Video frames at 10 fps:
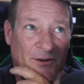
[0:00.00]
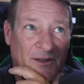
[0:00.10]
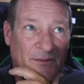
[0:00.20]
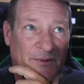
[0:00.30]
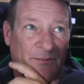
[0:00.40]

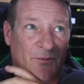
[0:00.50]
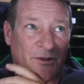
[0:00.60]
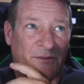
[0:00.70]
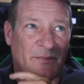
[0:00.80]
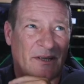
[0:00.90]
little bit more
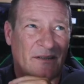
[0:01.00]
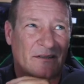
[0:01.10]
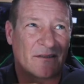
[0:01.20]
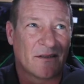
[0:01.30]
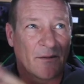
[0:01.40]

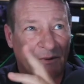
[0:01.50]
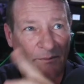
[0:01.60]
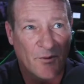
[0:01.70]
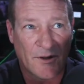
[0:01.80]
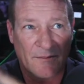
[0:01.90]
space, a little bit
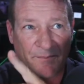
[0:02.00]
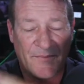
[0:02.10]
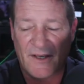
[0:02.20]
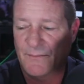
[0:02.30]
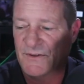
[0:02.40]
more
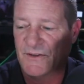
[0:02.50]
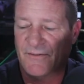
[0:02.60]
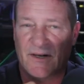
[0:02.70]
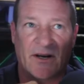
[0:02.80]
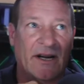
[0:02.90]
temperature
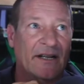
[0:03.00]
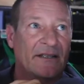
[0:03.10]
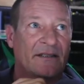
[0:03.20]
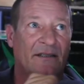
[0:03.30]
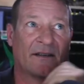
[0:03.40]
variant
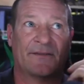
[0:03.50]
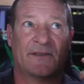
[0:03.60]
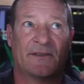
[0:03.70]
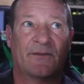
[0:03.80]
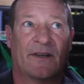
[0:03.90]
and stuff.
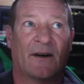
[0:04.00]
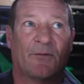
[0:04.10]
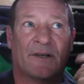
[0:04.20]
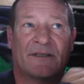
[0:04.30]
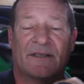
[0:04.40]
So we've got
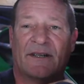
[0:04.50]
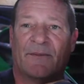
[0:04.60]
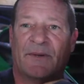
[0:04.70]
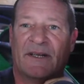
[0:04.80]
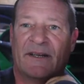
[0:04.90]
one set
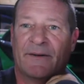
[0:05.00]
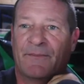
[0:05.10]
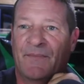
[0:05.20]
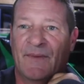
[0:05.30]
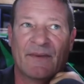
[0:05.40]
up in there.
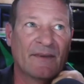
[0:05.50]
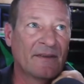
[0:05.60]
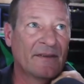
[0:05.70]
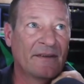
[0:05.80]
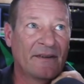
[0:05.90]

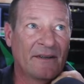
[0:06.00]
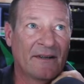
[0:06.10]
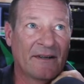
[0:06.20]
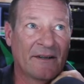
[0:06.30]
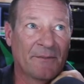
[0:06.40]

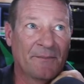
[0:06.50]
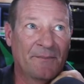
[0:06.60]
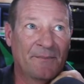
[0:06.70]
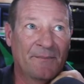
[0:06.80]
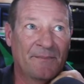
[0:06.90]
Um,
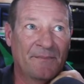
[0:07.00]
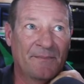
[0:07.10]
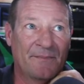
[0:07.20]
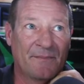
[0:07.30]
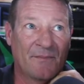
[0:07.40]

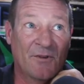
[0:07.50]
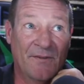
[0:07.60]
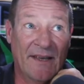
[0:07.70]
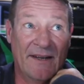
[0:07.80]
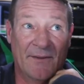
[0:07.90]
move
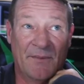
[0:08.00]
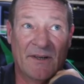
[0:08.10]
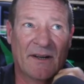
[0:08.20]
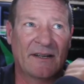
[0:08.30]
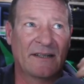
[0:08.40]
that up
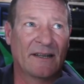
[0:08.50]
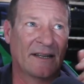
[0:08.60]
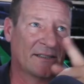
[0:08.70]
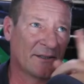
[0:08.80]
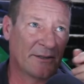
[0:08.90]
here. I need to
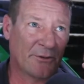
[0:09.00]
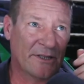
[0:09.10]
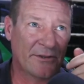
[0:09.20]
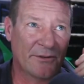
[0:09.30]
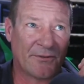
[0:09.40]
actually
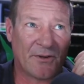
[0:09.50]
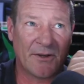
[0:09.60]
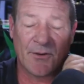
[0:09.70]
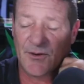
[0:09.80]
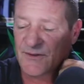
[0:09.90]
redo the
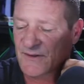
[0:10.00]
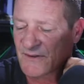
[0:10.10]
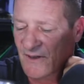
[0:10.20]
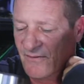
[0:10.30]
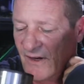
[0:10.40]
front doors and
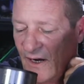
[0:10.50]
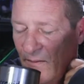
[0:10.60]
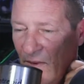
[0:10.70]
stuff on